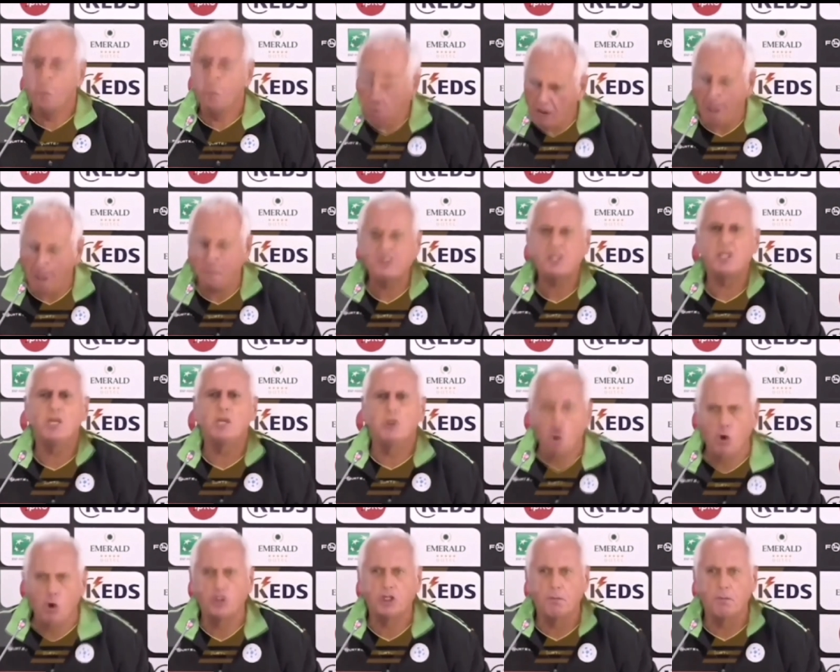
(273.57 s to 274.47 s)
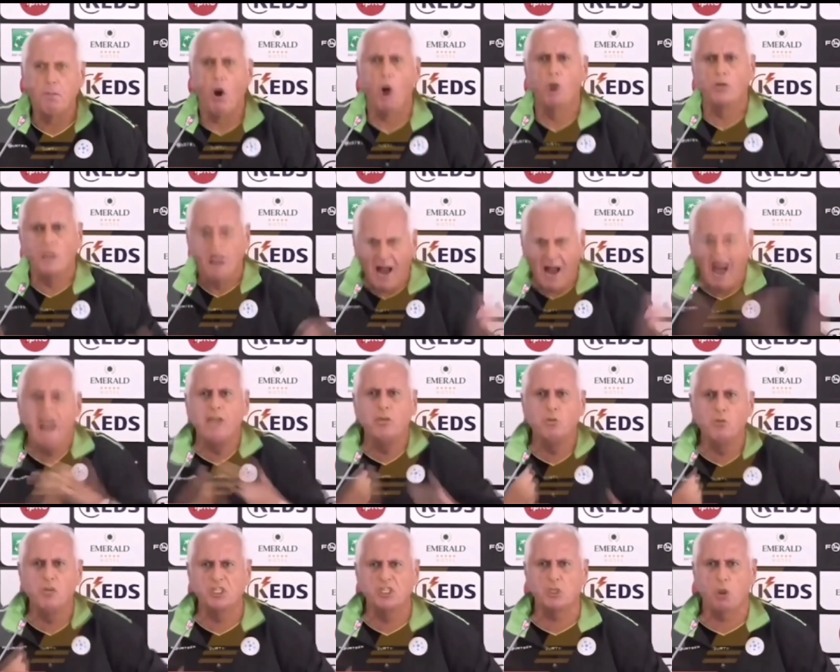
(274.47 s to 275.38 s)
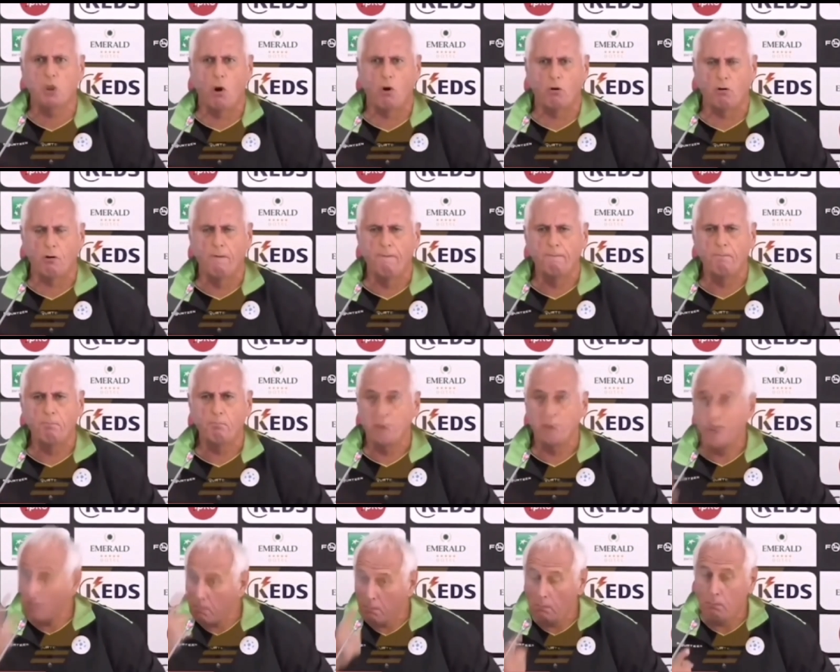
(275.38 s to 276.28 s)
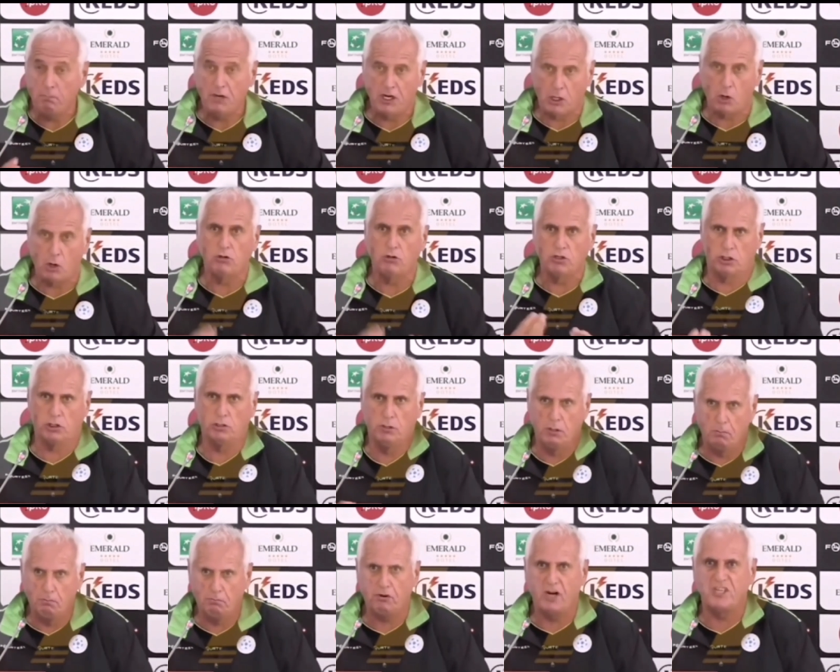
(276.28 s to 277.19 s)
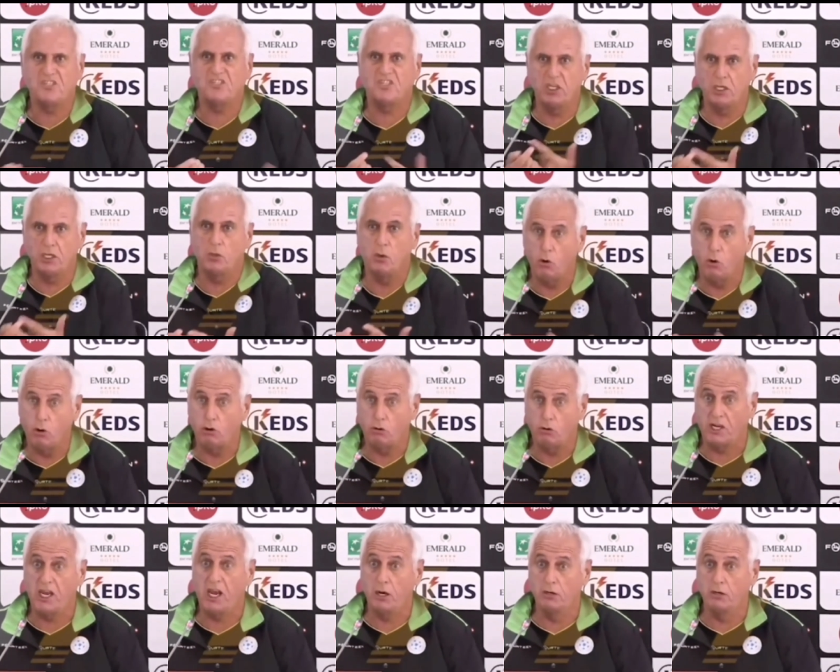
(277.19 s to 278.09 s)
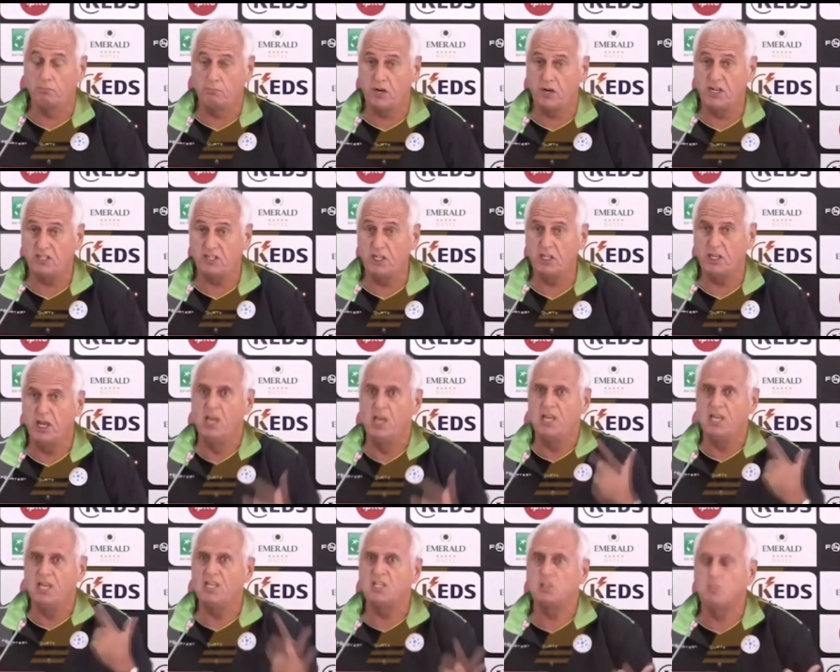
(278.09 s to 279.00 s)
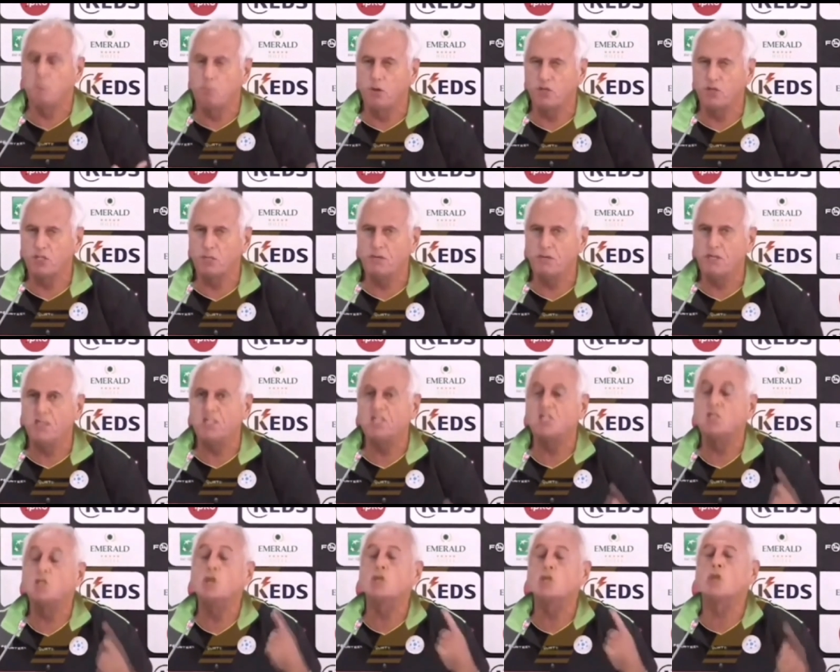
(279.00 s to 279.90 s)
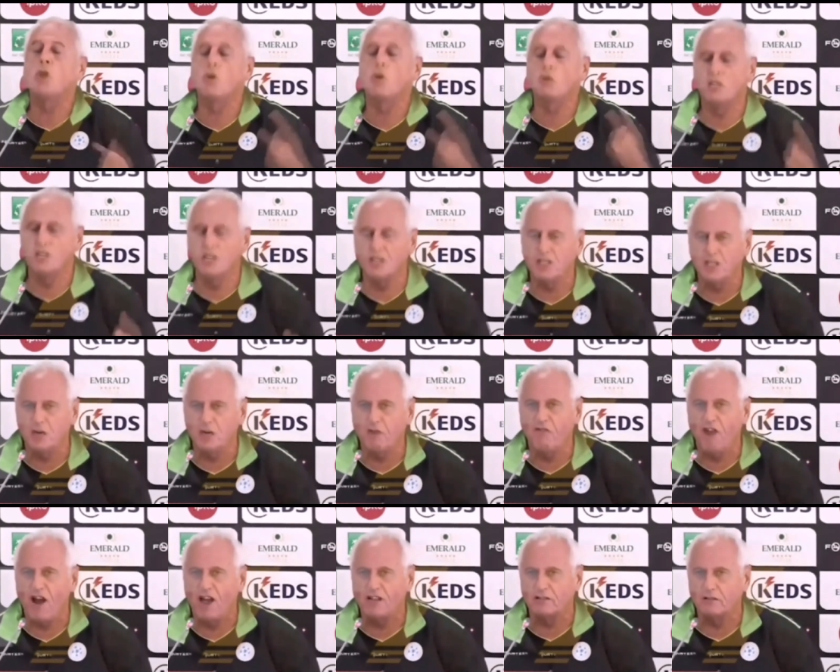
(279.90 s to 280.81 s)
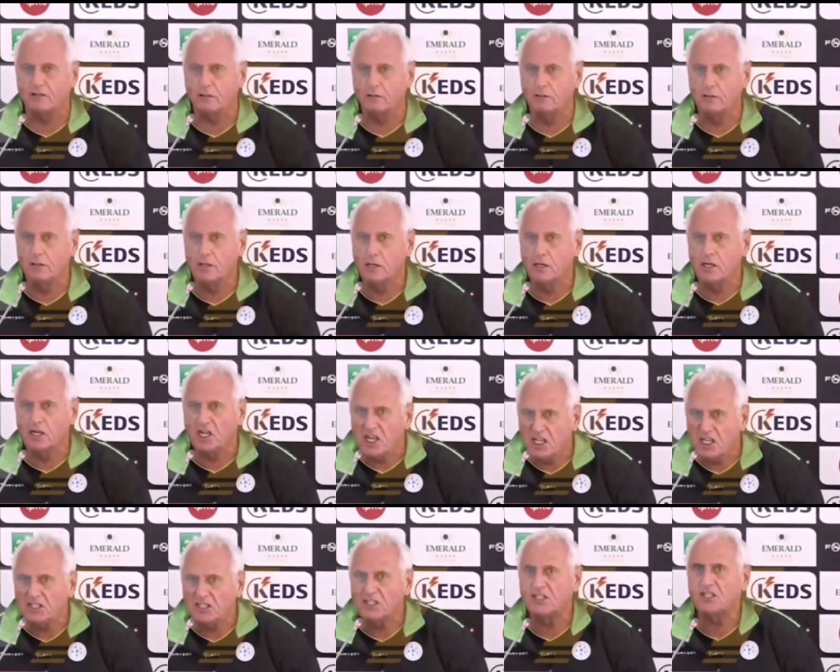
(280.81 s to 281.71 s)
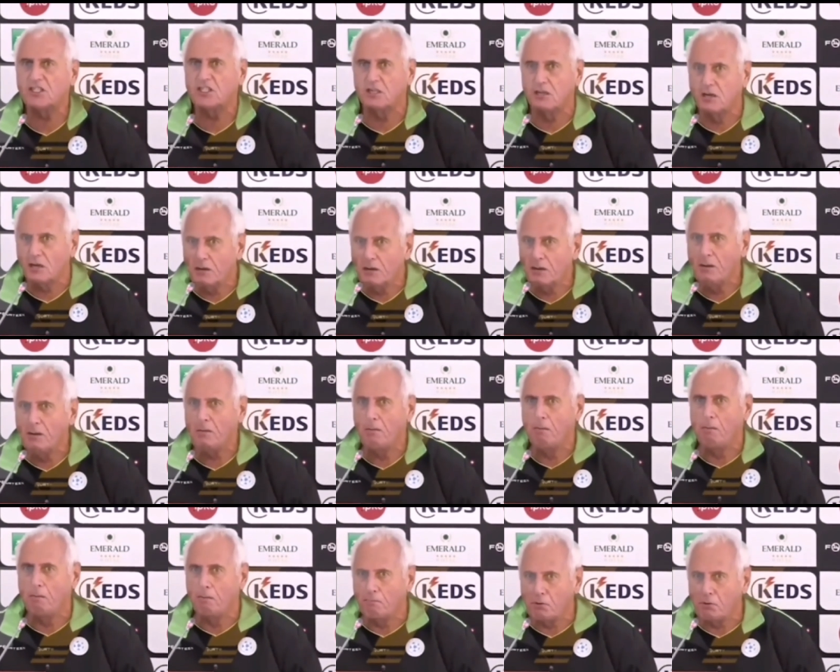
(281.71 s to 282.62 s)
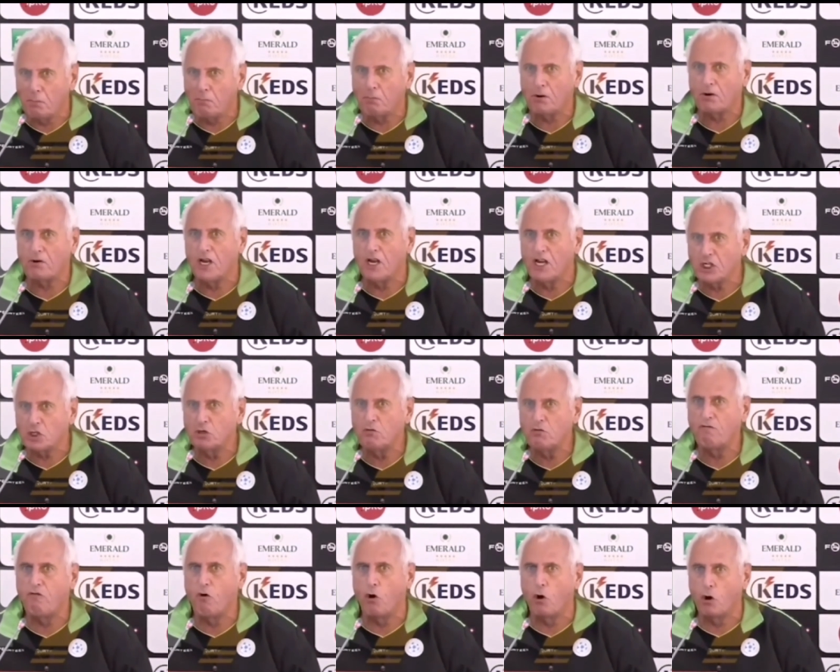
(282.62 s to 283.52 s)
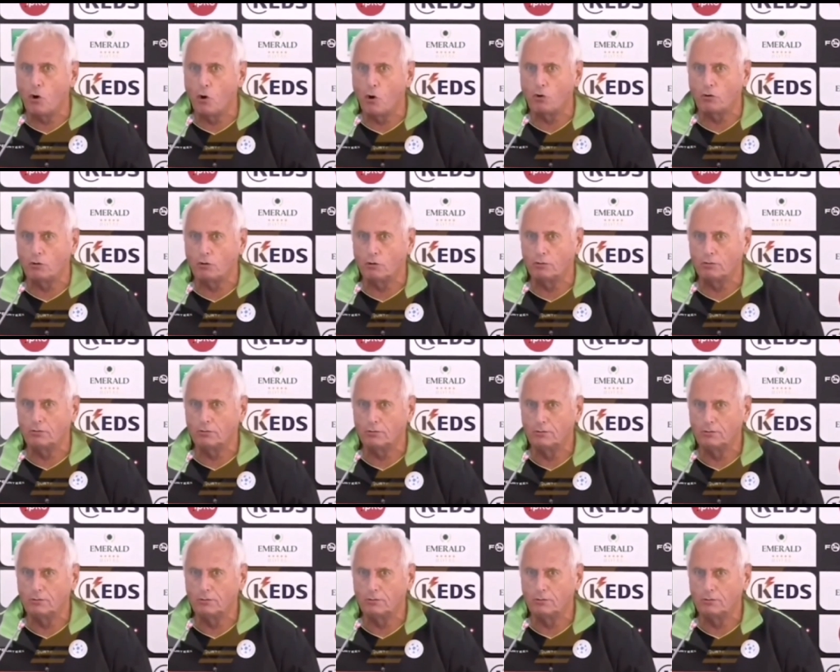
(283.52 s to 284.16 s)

And perhaps you lose the ball and we score. Because pressing or gegenpressing is a possibility. It's not only defense. It's preparation for a goal.